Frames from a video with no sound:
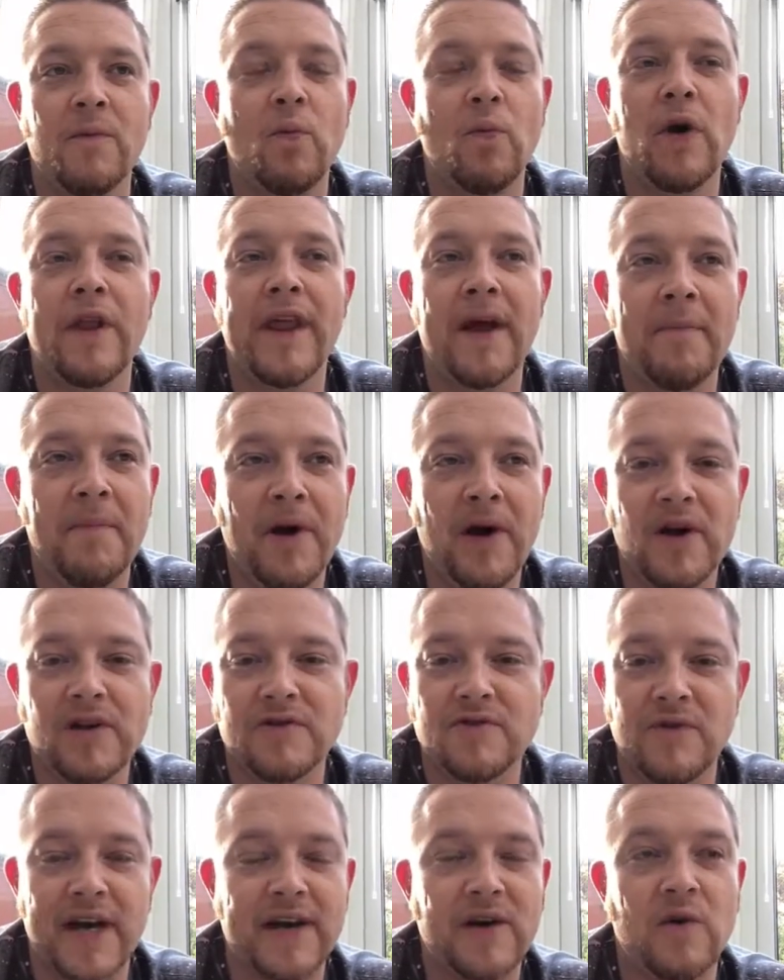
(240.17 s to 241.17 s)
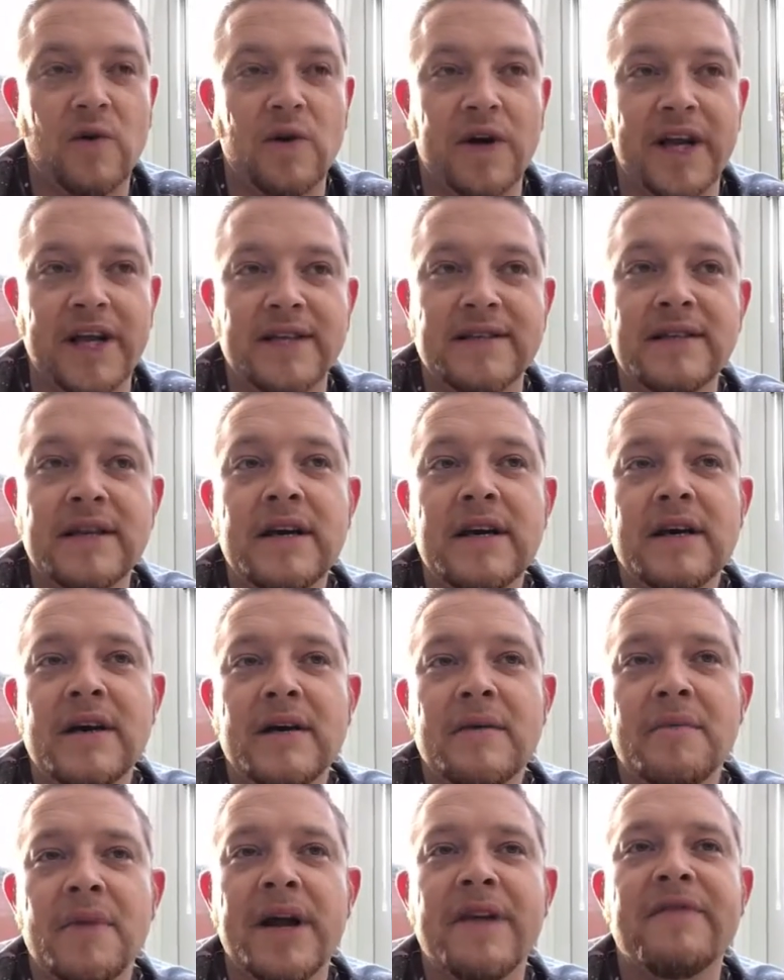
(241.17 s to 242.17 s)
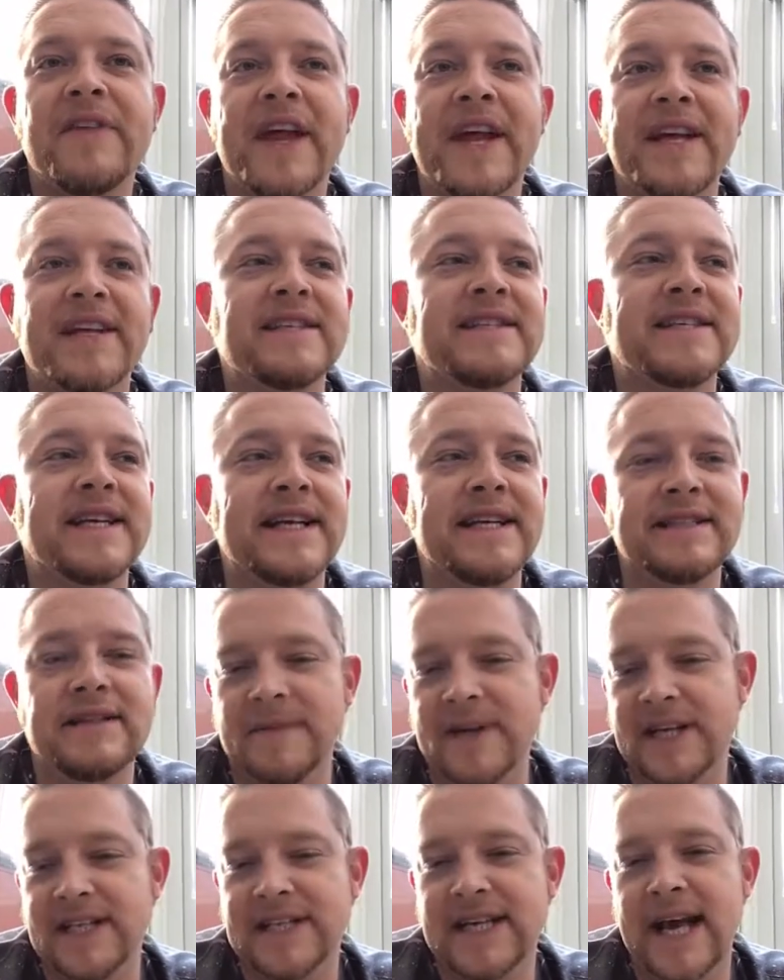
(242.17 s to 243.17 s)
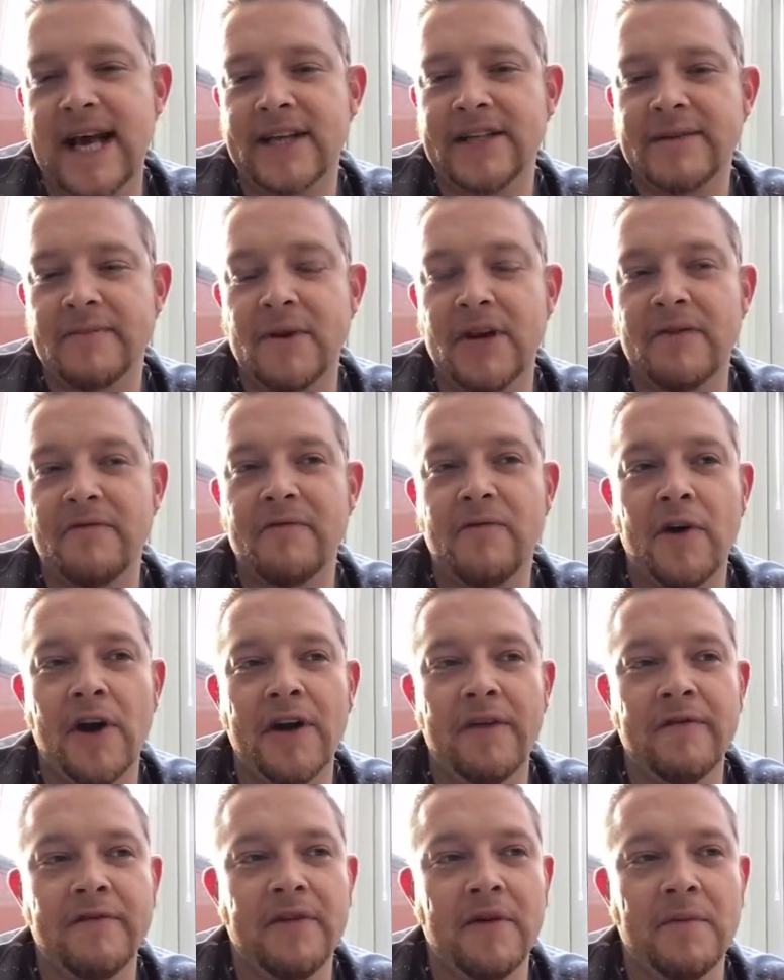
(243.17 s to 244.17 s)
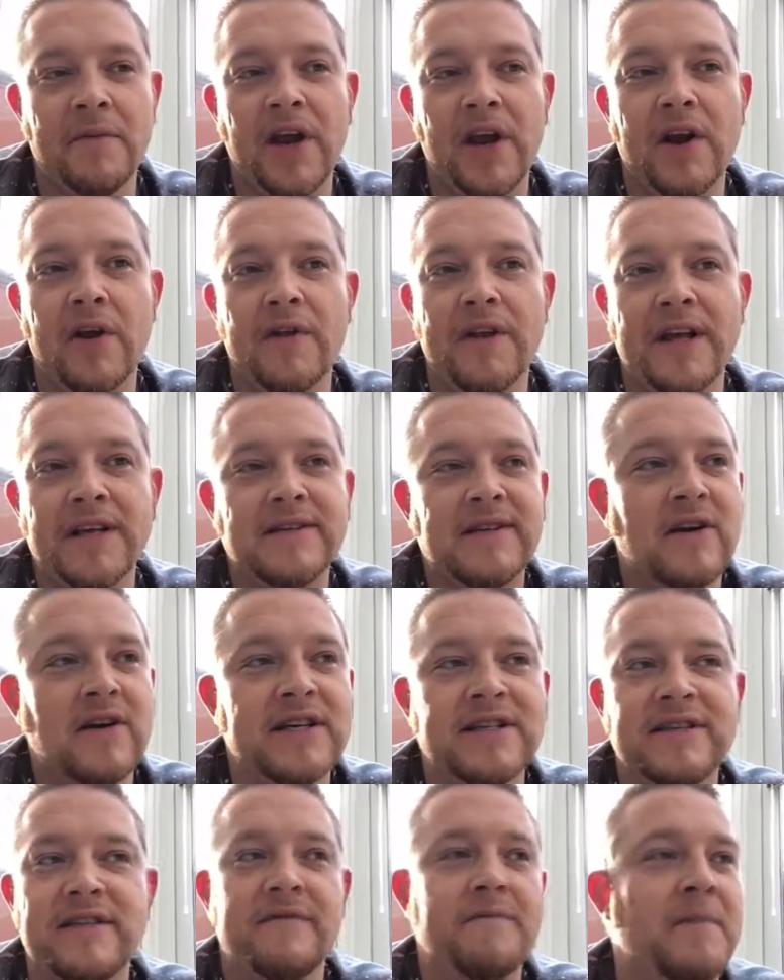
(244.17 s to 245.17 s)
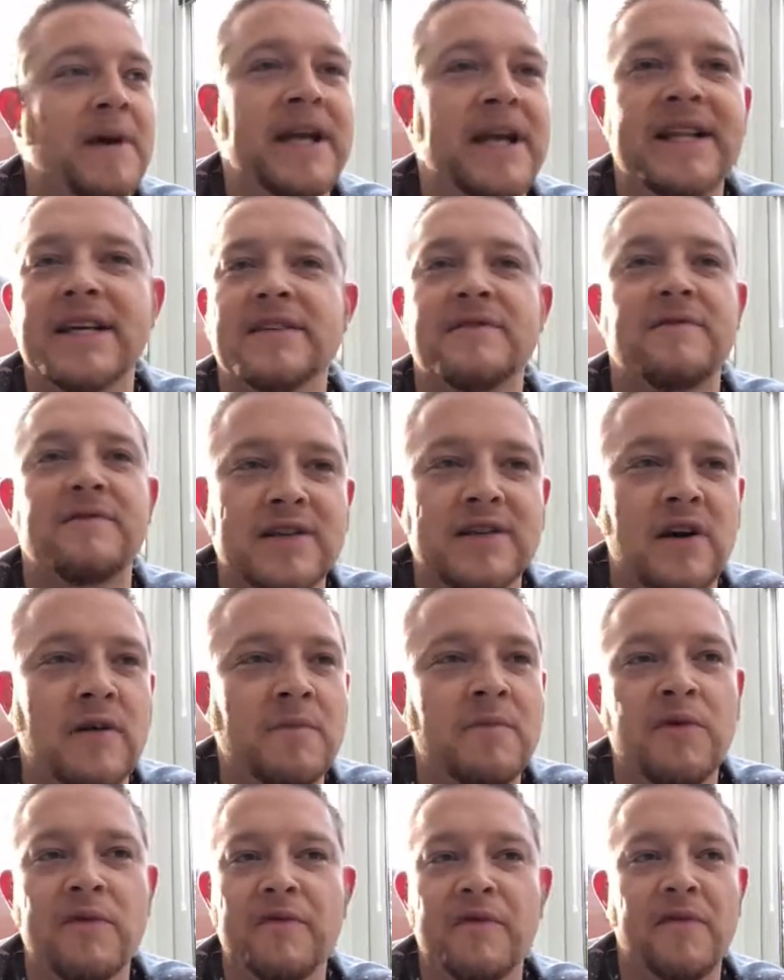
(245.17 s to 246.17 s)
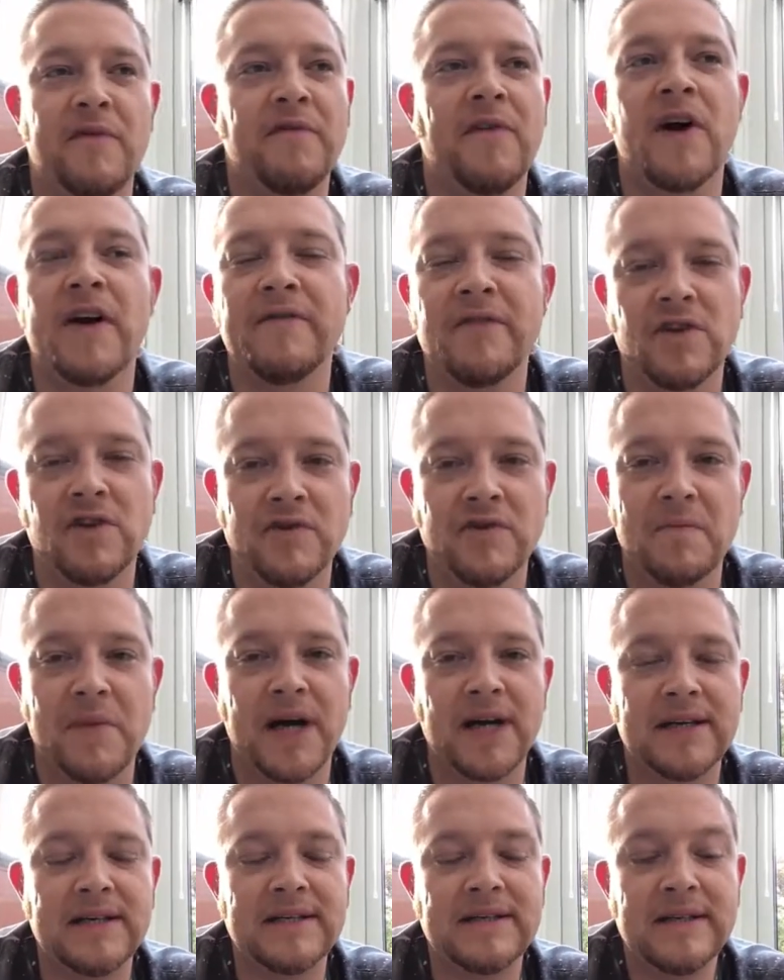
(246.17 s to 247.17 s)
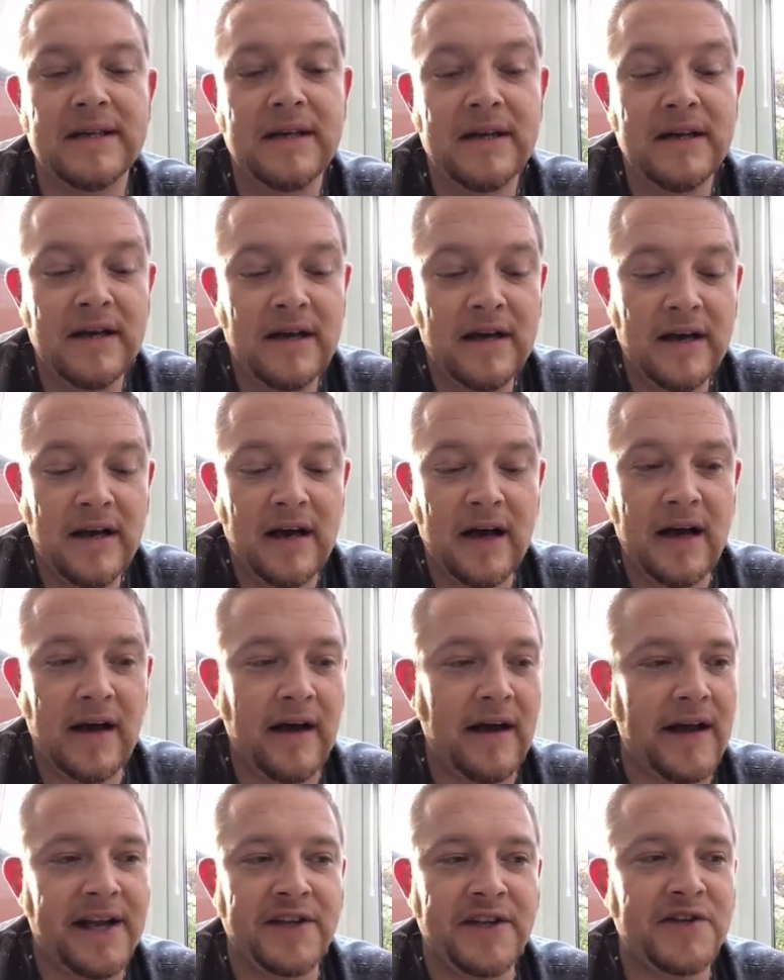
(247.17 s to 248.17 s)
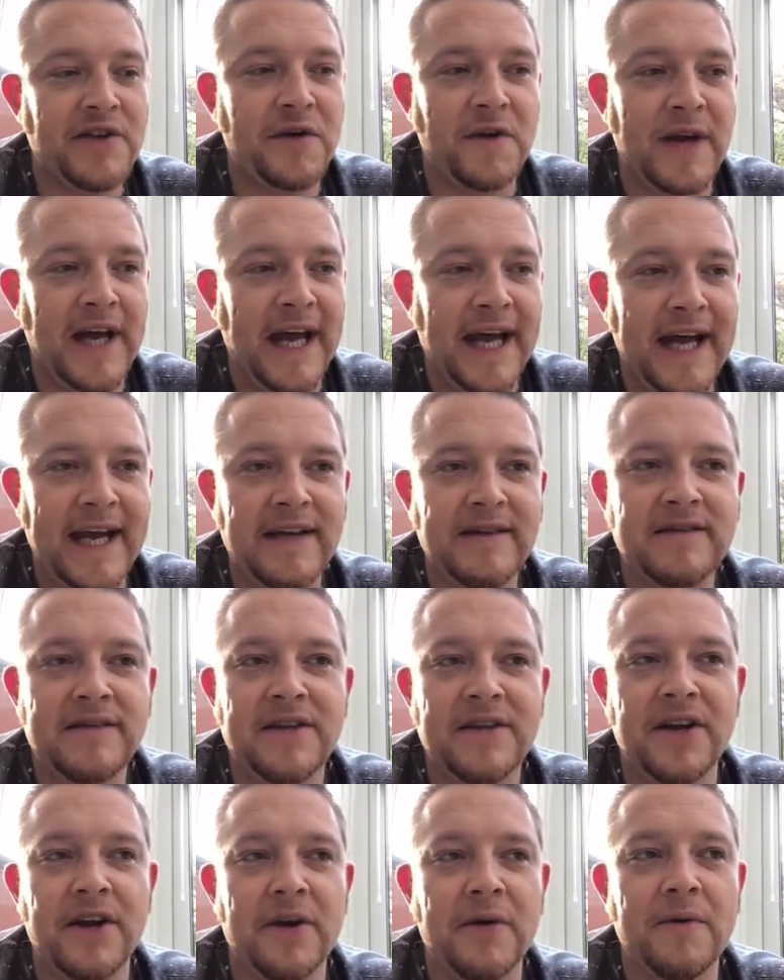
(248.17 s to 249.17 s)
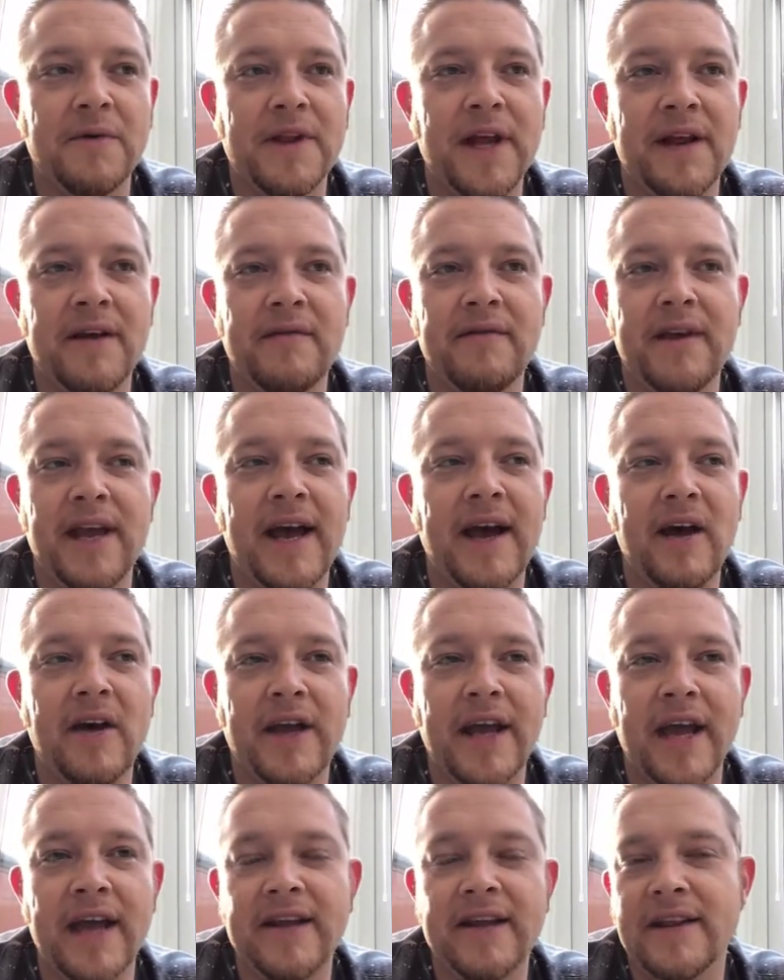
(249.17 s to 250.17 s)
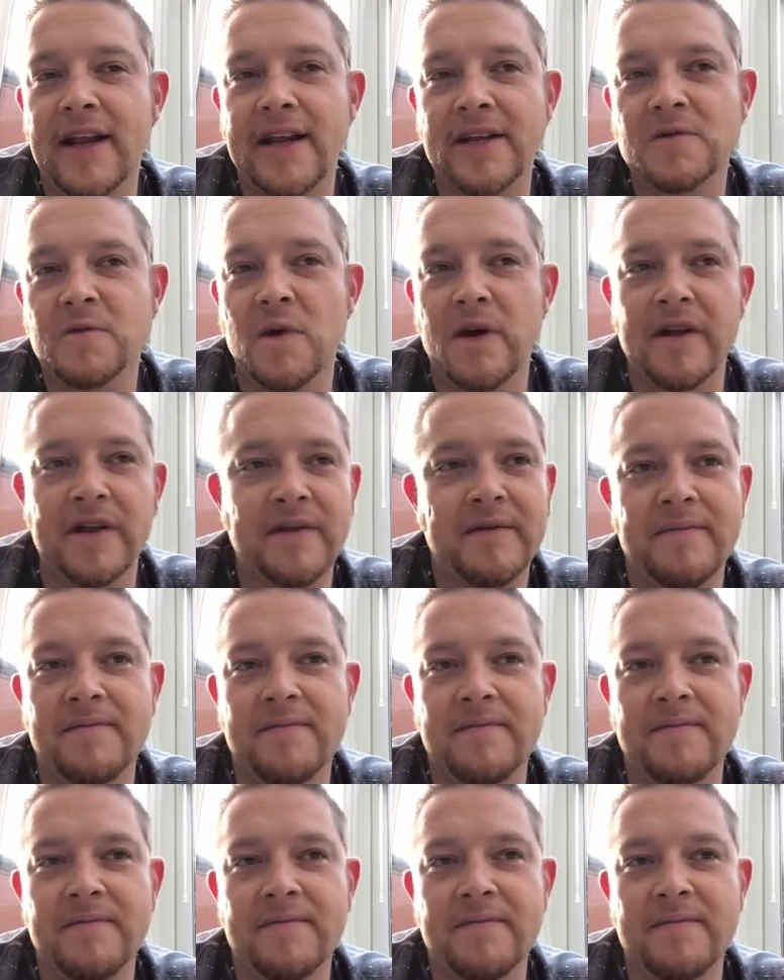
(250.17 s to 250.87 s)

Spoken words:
what their past record is, but if they can see something tangible in front of them, these guys have made this, for example, for $500 in 2 days, then then it's worth